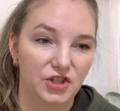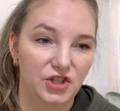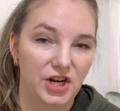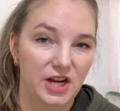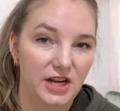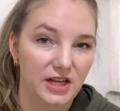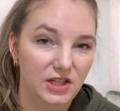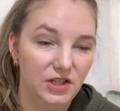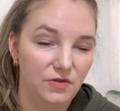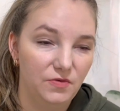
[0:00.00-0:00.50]

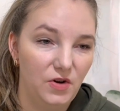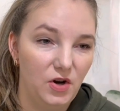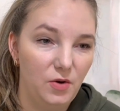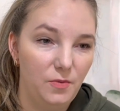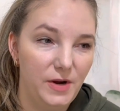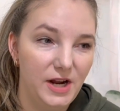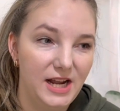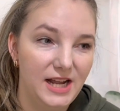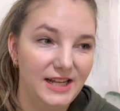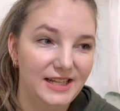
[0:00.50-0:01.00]
chance
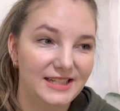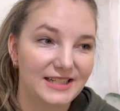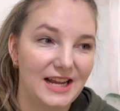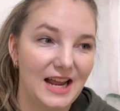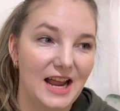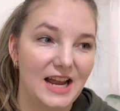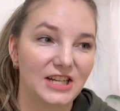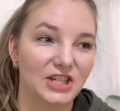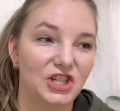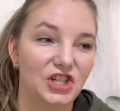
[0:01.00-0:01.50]
romance,
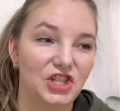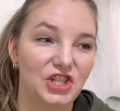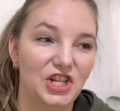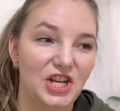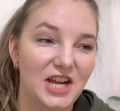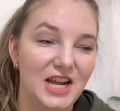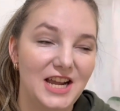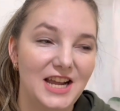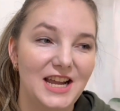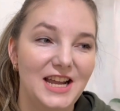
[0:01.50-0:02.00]
and
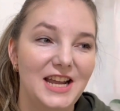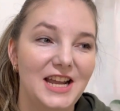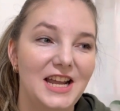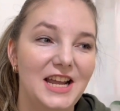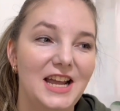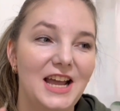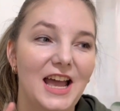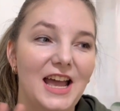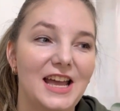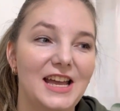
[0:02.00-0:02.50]

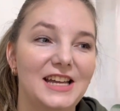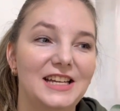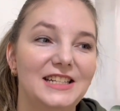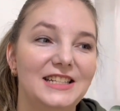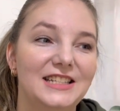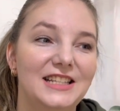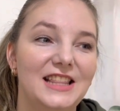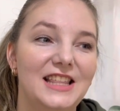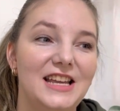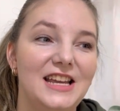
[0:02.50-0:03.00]
she
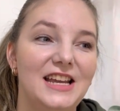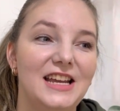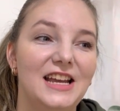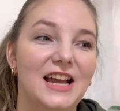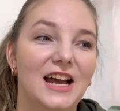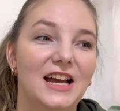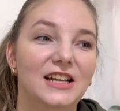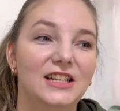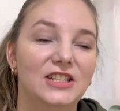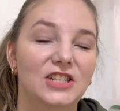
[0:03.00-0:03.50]
is
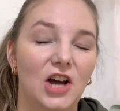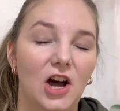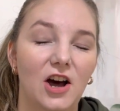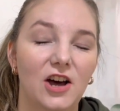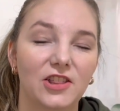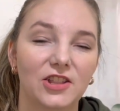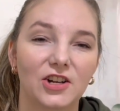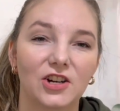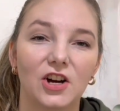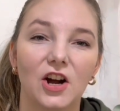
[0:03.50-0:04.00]
the
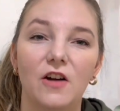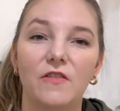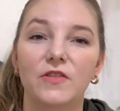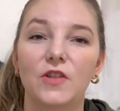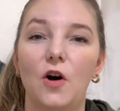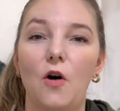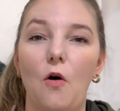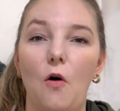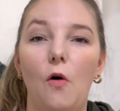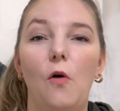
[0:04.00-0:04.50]
daughter of
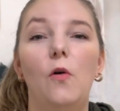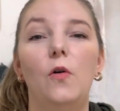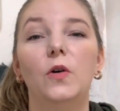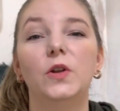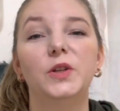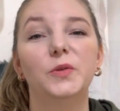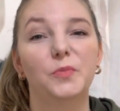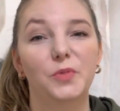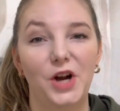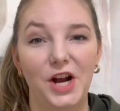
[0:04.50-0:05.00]
the
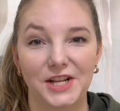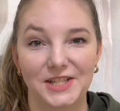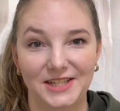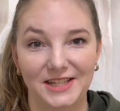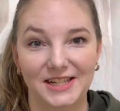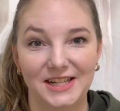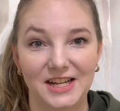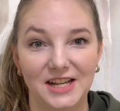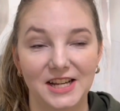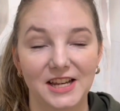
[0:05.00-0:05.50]
old
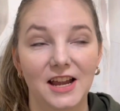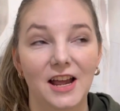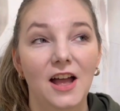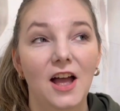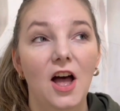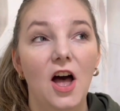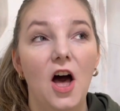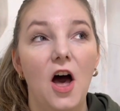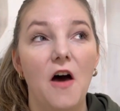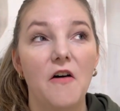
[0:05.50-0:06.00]
president
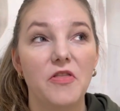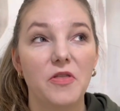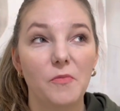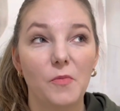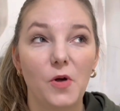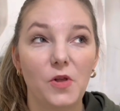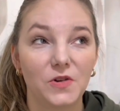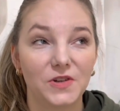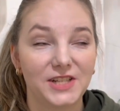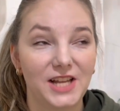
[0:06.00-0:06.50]
of the
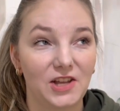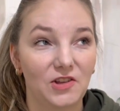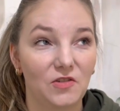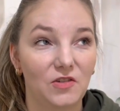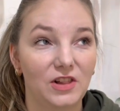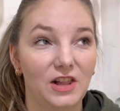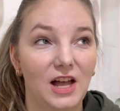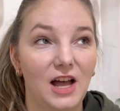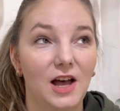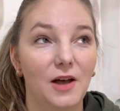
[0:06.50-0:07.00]

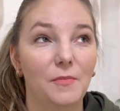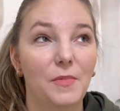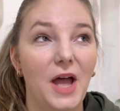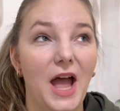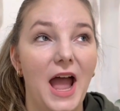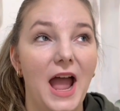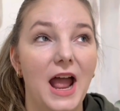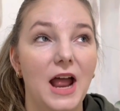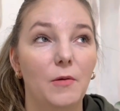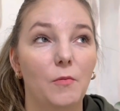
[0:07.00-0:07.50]
motorcycle club,
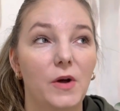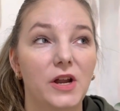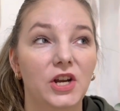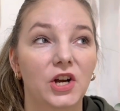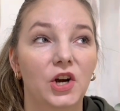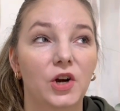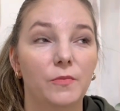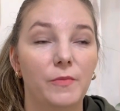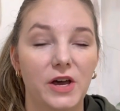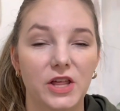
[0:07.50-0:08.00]
and when
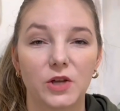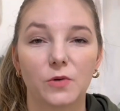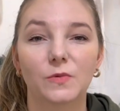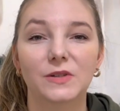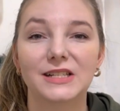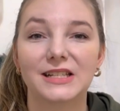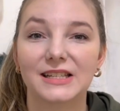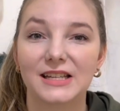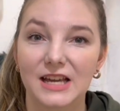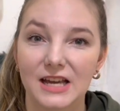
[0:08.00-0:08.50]
her mother
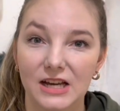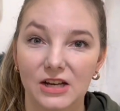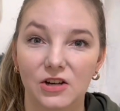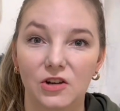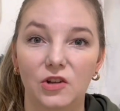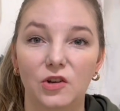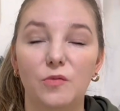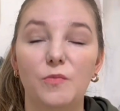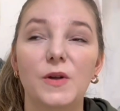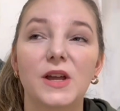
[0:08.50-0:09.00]
was
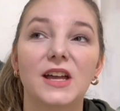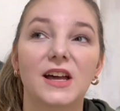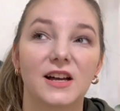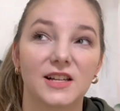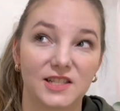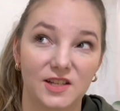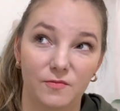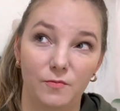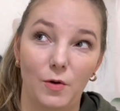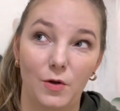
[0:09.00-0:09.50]
killed
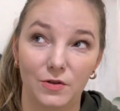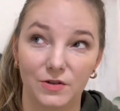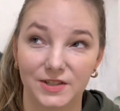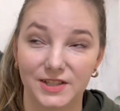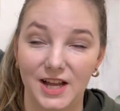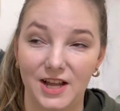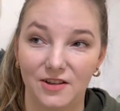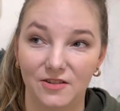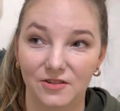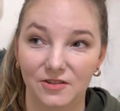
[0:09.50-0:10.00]
because of
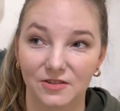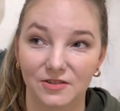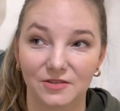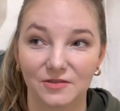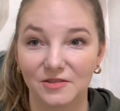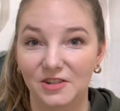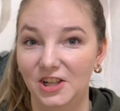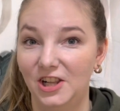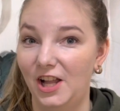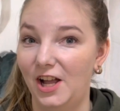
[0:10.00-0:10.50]

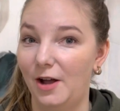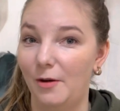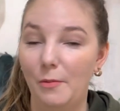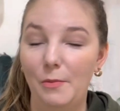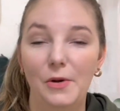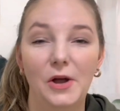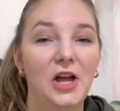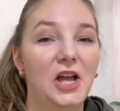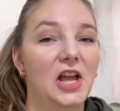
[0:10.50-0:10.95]
motorcycle club